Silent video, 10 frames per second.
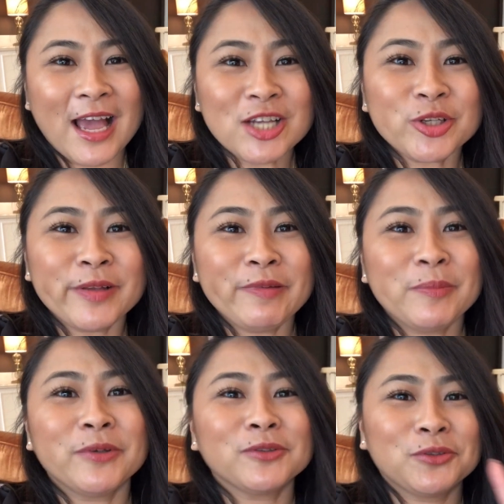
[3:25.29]
Actually, we
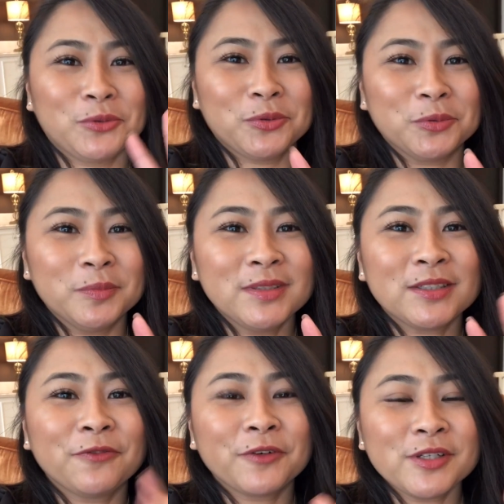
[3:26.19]
booked two rooms.
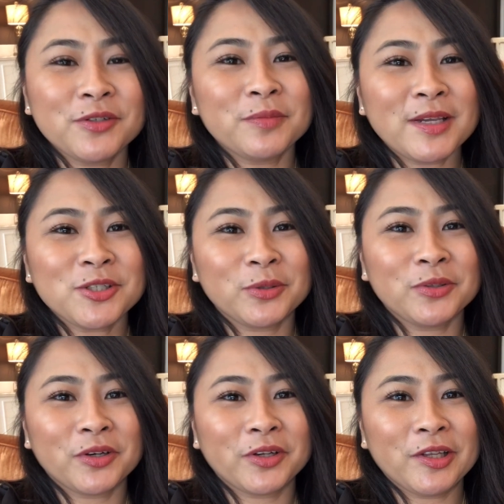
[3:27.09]
The first room I
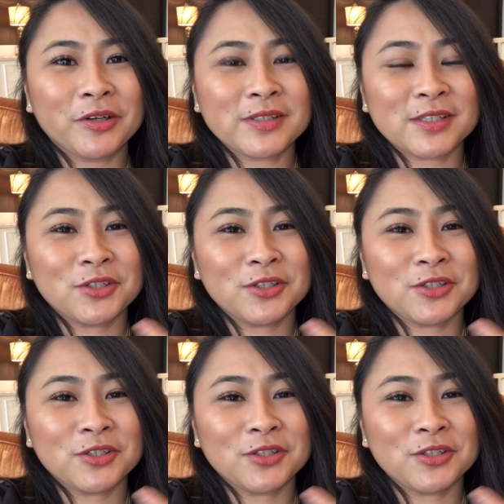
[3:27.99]
showed you earlier is